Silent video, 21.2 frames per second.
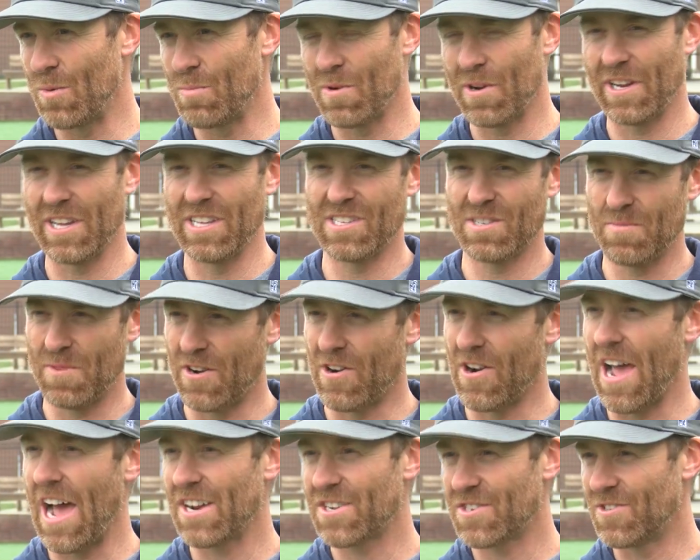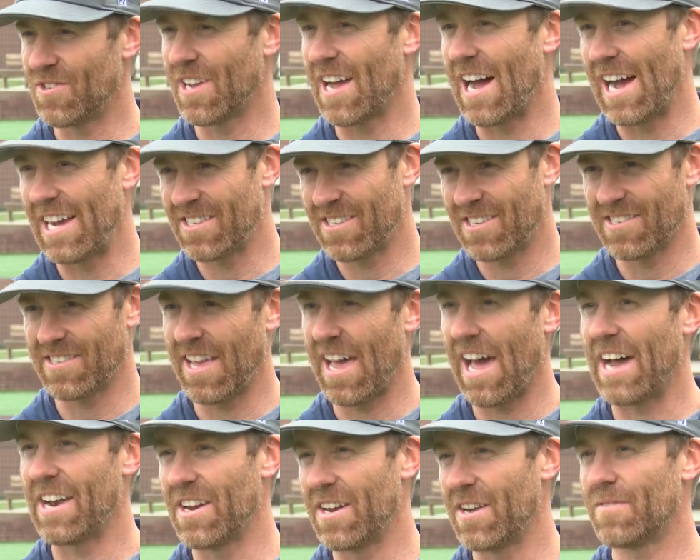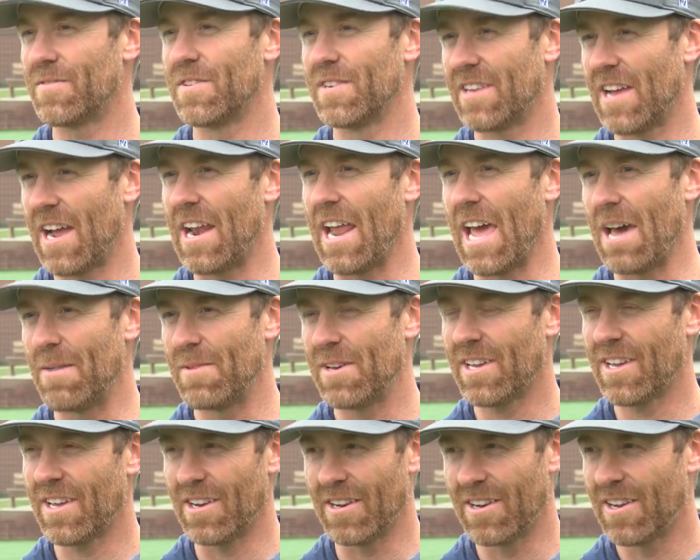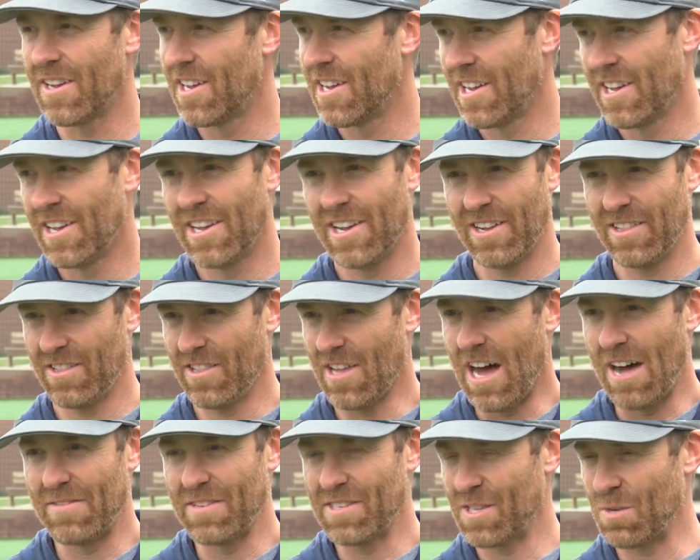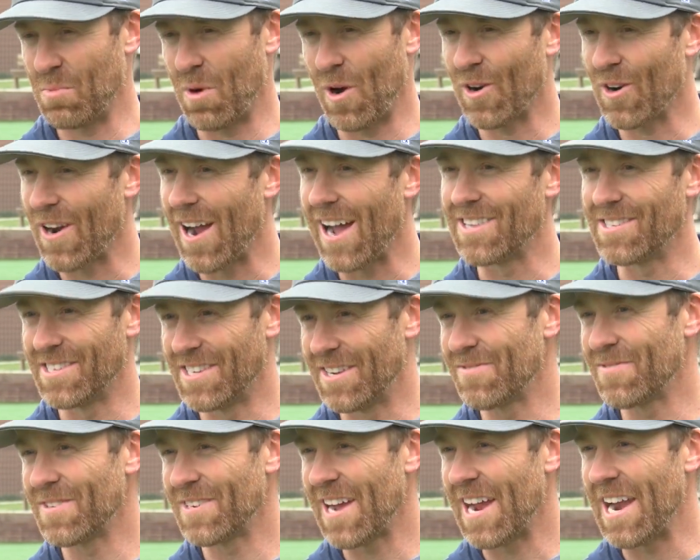we bring in some international guys because they add a different dynamic. And obviously, Parker adds a different